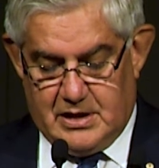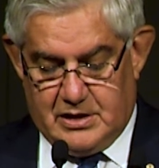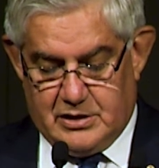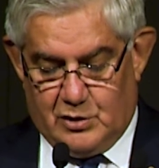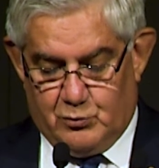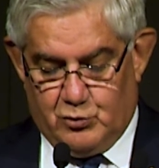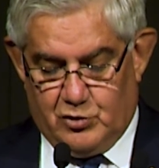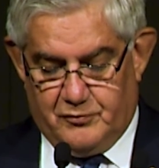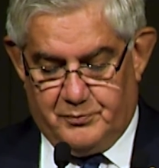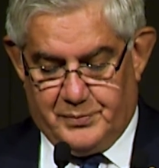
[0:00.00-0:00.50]
that
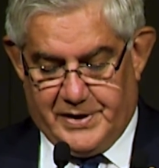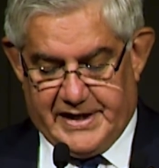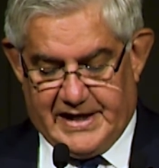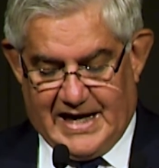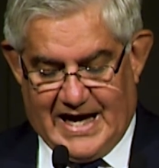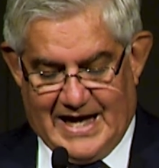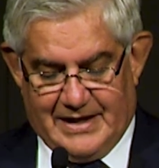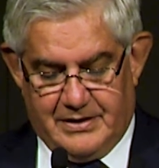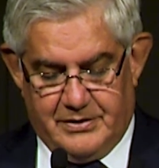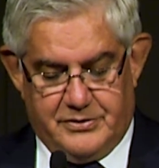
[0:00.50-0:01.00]
would have been
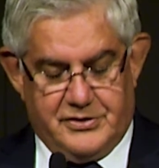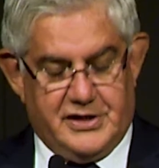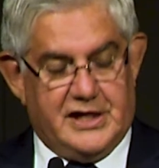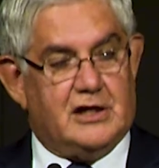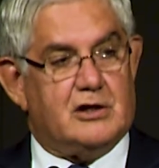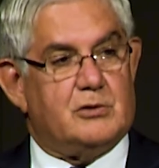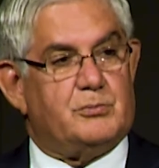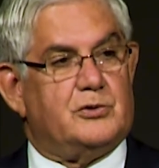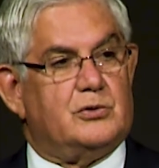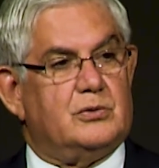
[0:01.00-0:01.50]

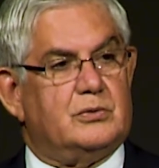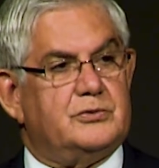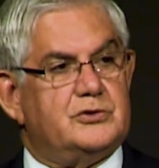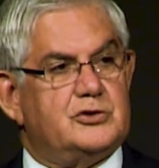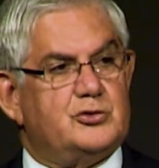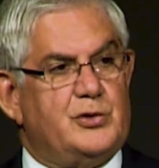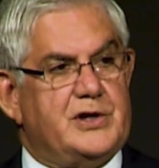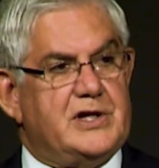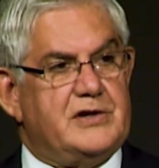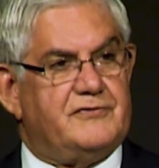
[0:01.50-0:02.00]
unthinkable
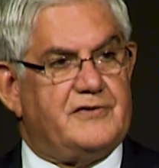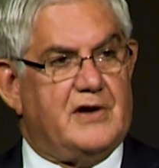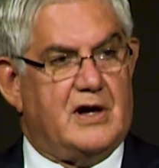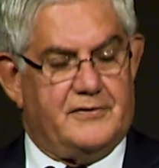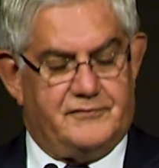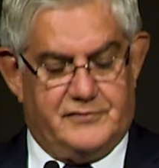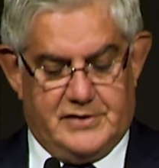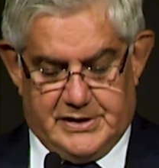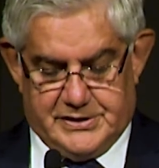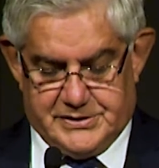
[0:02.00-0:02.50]

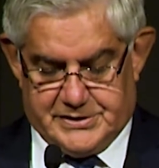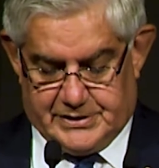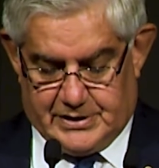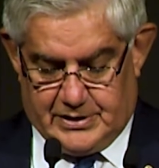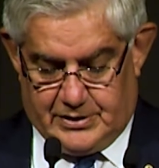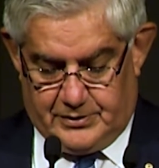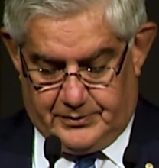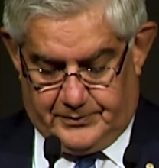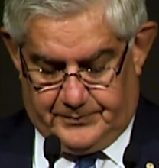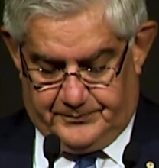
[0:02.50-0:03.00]
25 years
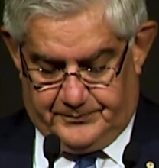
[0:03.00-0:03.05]
ago.